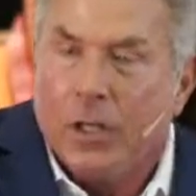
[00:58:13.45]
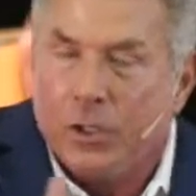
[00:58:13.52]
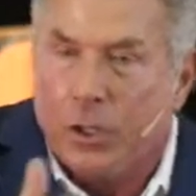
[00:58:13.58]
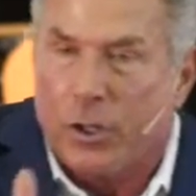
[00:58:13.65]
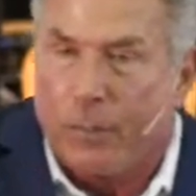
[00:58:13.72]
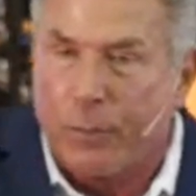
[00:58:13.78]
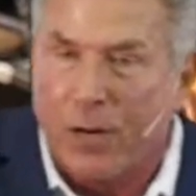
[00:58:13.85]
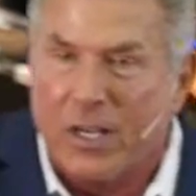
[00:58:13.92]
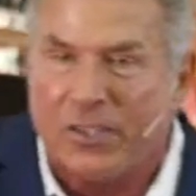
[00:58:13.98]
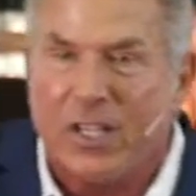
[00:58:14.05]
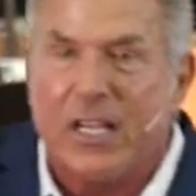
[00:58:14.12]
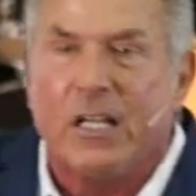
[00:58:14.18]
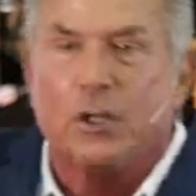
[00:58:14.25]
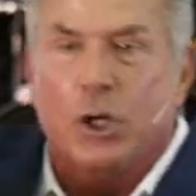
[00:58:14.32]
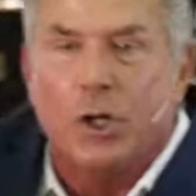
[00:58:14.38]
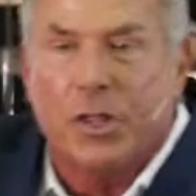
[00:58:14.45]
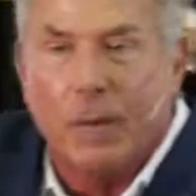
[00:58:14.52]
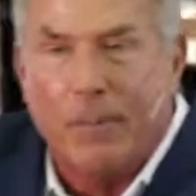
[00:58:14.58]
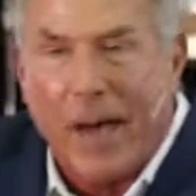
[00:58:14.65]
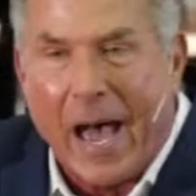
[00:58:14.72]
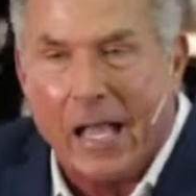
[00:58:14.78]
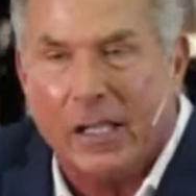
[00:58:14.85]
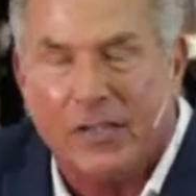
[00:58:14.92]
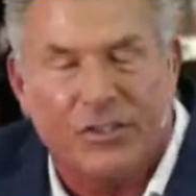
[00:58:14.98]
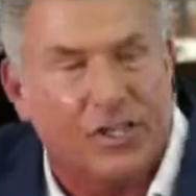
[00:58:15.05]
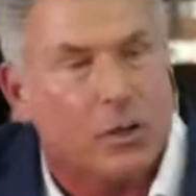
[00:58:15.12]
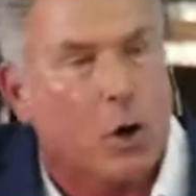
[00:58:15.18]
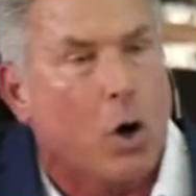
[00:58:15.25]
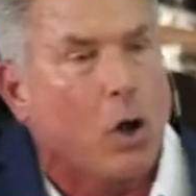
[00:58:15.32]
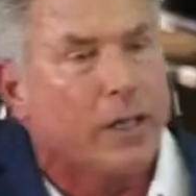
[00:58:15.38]
to the prison and to the palace
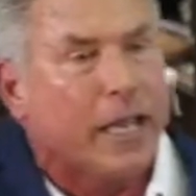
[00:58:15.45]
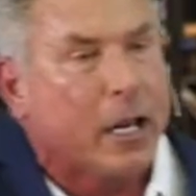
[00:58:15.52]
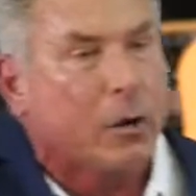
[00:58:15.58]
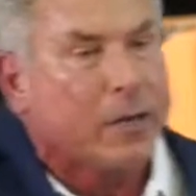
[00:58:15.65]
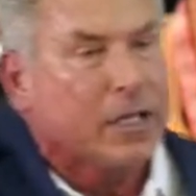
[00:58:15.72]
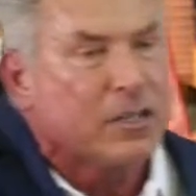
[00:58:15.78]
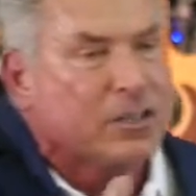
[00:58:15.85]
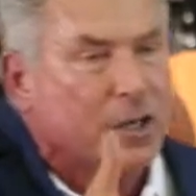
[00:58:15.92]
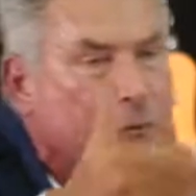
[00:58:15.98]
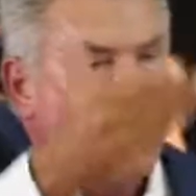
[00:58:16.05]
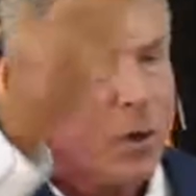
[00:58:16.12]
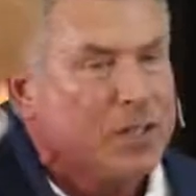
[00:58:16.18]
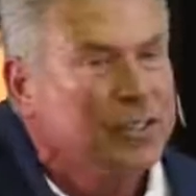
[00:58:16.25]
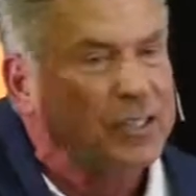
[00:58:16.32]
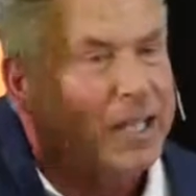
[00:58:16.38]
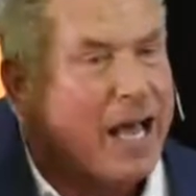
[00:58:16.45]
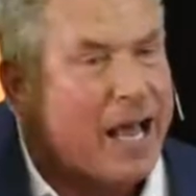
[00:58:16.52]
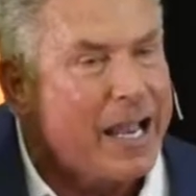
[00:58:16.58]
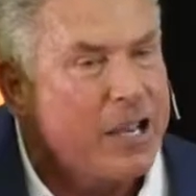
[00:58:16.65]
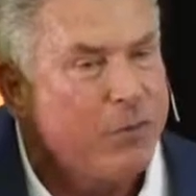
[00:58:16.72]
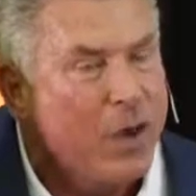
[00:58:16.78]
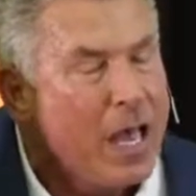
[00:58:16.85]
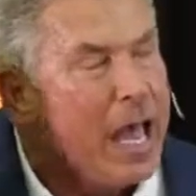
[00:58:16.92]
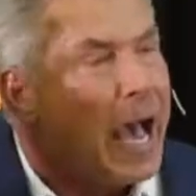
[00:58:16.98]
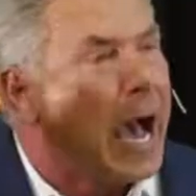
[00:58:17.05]
in all areas of one's life.